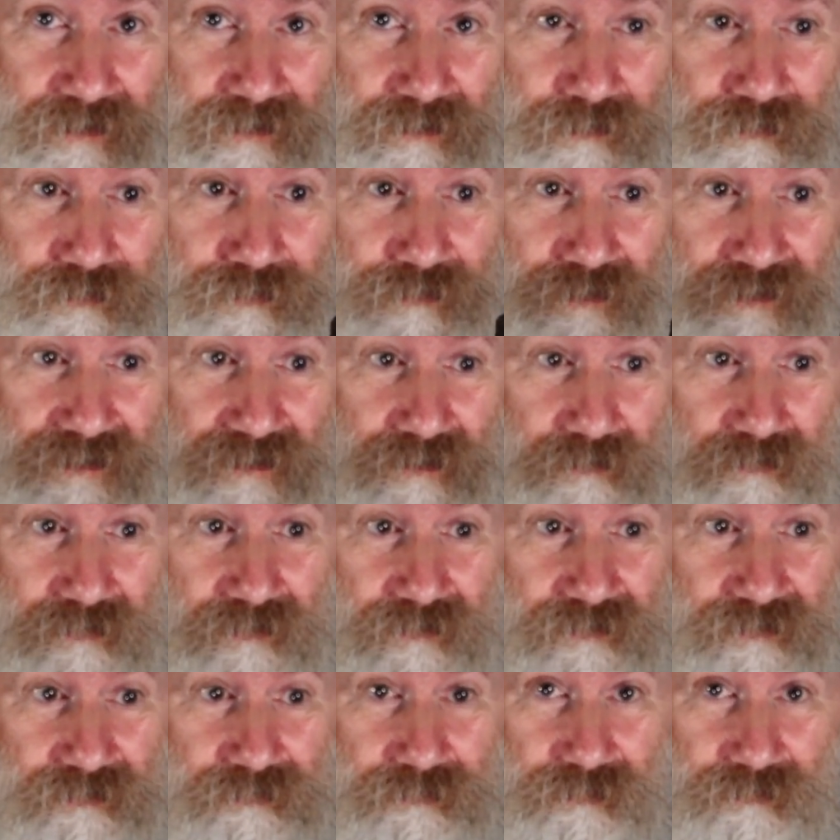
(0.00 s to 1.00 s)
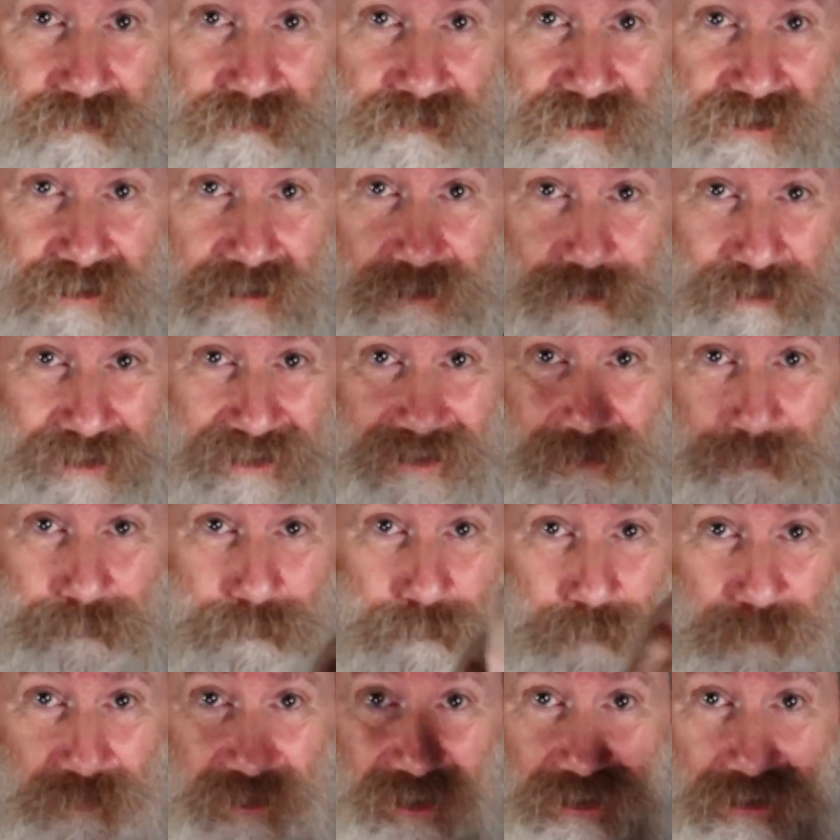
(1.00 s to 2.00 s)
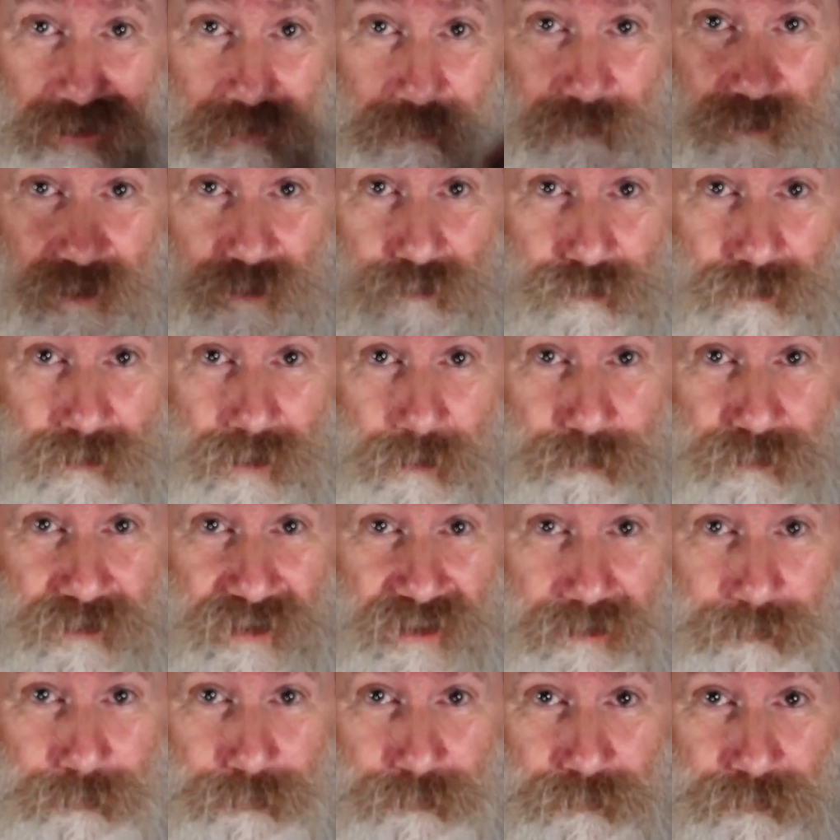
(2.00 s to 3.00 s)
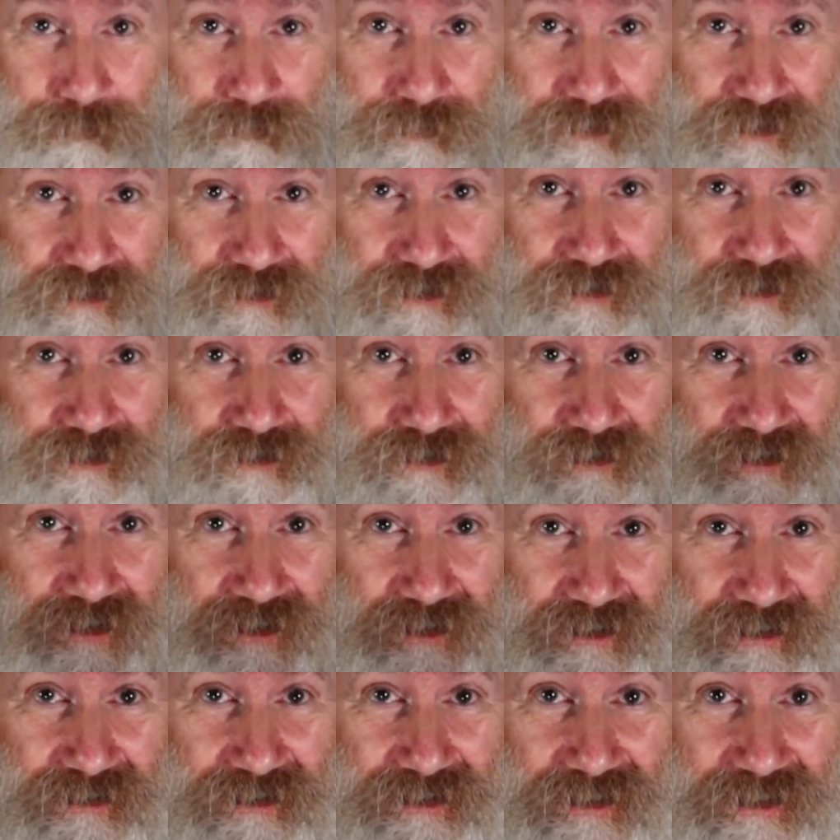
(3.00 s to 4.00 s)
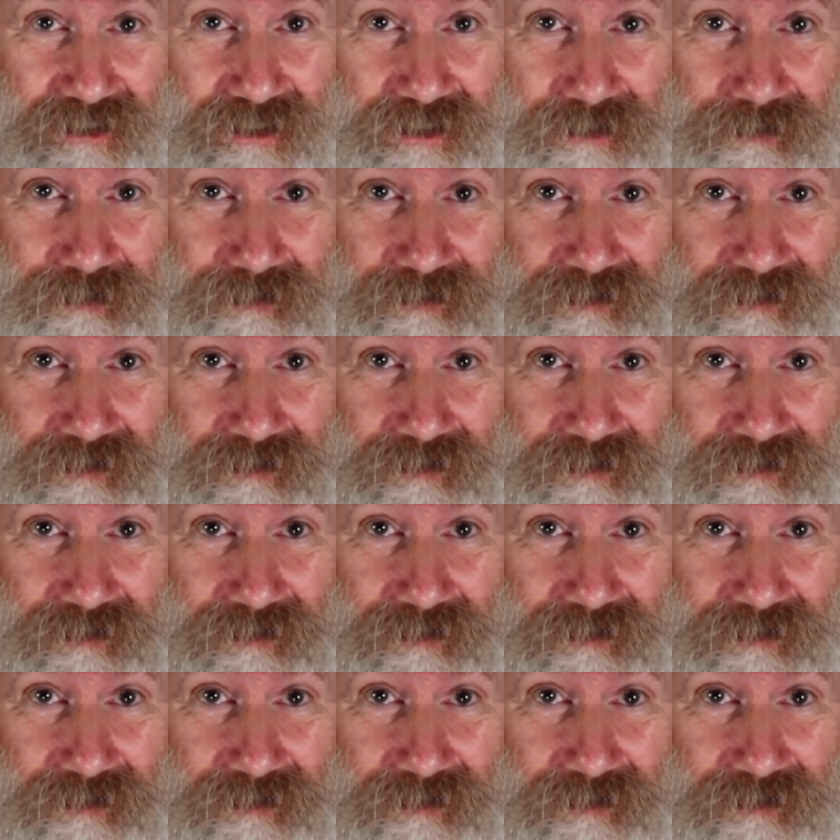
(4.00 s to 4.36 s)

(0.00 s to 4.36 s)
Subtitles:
for the string, yeah, to wrap it up like that,